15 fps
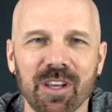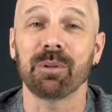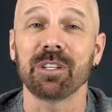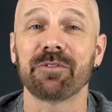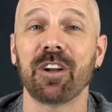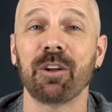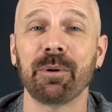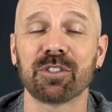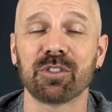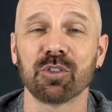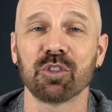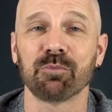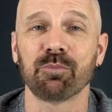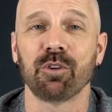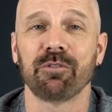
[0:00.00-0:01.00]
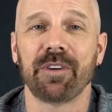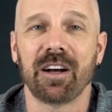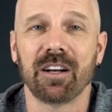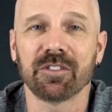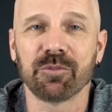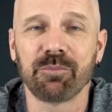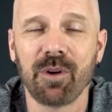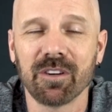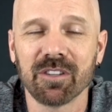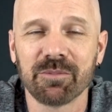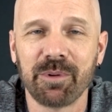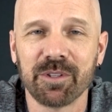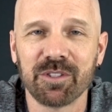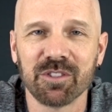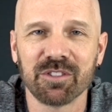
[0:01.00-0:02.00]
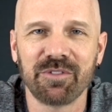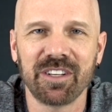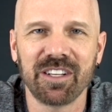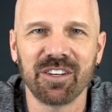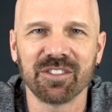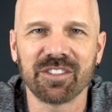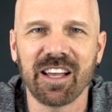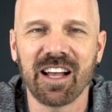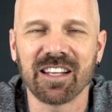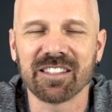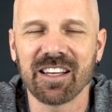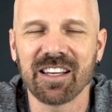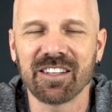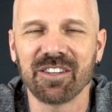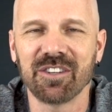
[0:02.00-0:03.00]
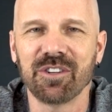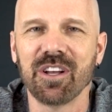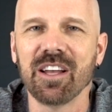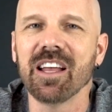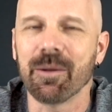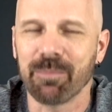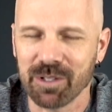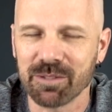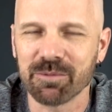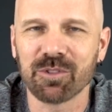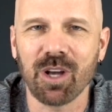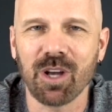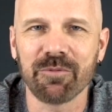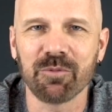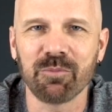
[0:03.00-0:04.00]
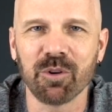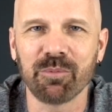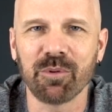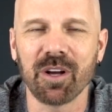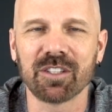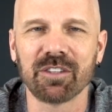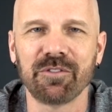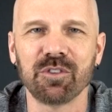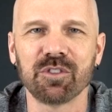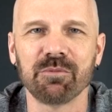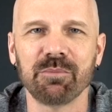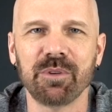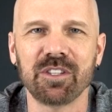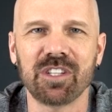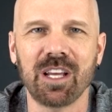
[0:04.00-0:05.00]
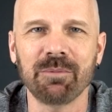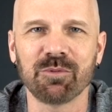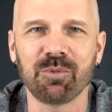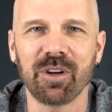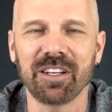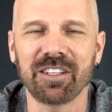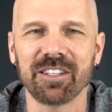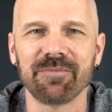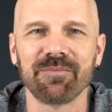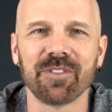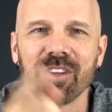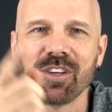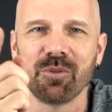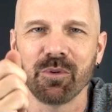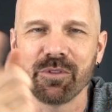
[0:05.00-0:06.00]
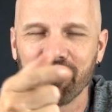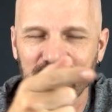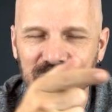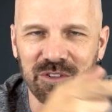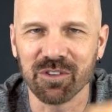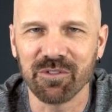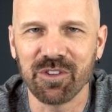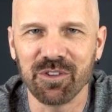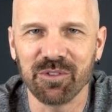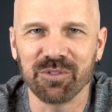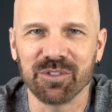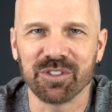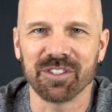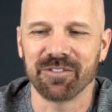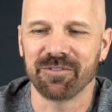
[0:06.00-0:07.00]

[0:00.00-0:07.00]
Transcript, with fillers: Please follow my social profiles for progress pictures, videos as I go, and please subscribe for more product reviews from me, James White, with Freakin' Reviews.